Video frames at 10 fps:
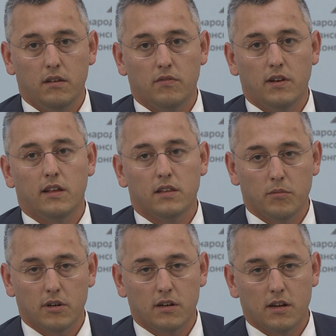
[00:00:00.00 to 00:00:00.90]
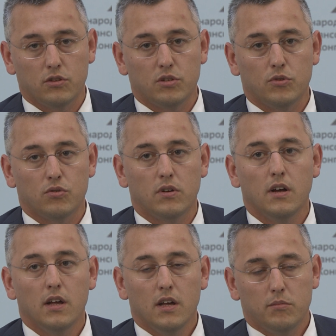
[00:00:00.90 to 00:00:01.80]
now have a completely
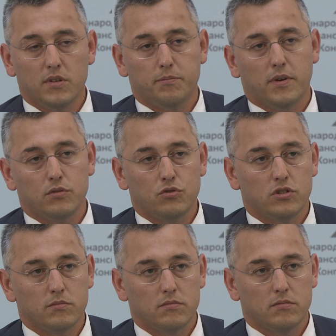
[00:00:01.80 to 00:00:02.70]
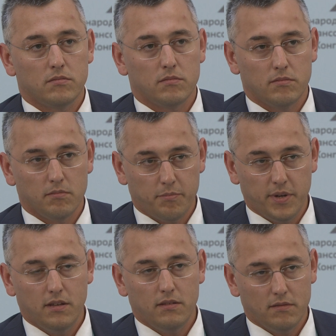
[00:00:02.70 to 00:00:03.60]
different monetary policy,
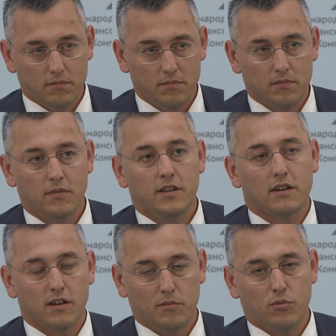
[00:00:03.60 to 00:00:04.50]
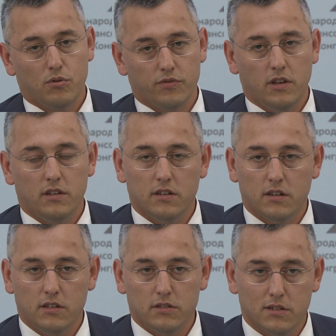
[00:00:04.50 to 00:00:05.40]
and it
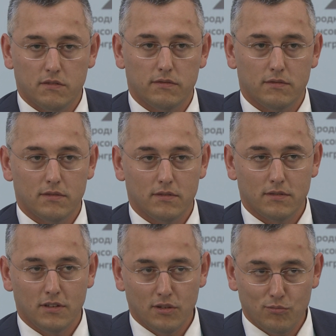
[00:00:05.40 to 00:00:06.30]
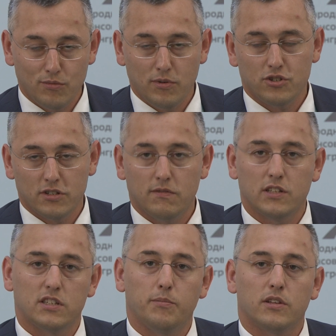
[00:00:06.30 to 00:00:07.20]
influences
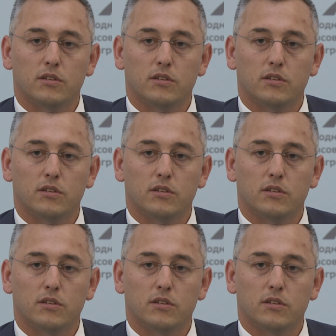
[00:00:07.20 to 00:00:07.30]
macroeconomy.